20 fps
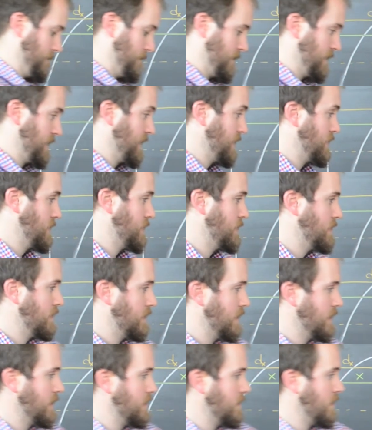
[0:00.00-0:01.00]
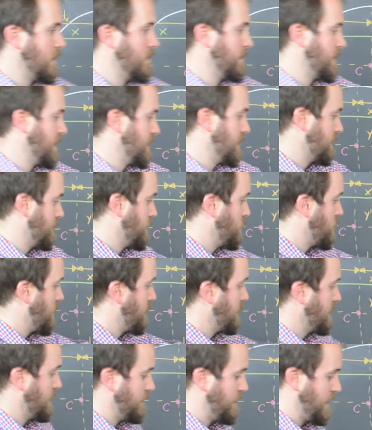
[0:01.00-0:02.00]
Since this is all because of where we
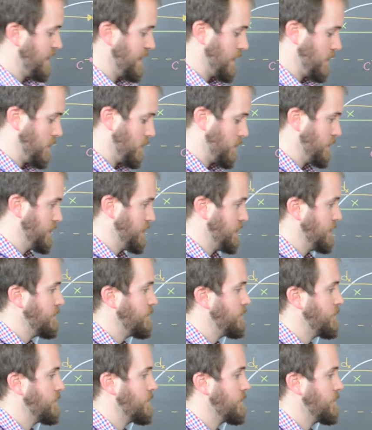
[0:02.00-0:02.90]
defined our origin.